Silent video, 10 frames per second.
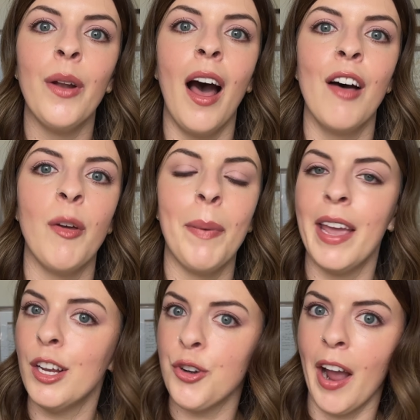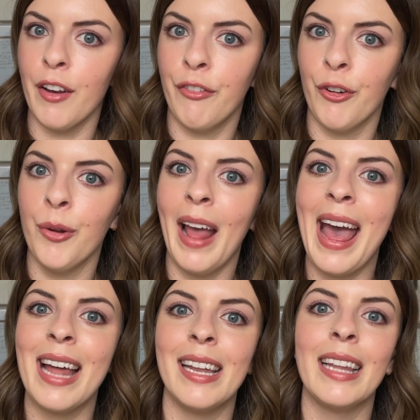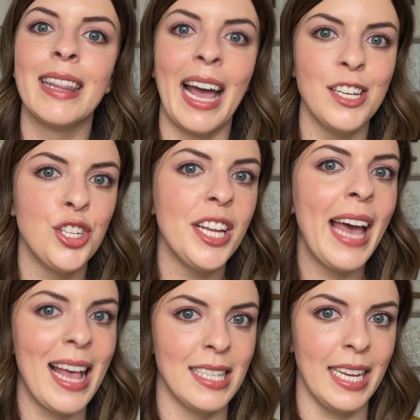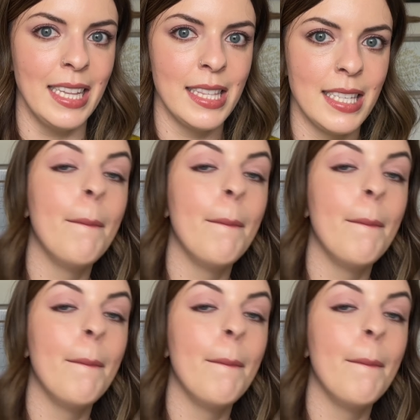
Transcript: of pink dragon fruit and lychee essence,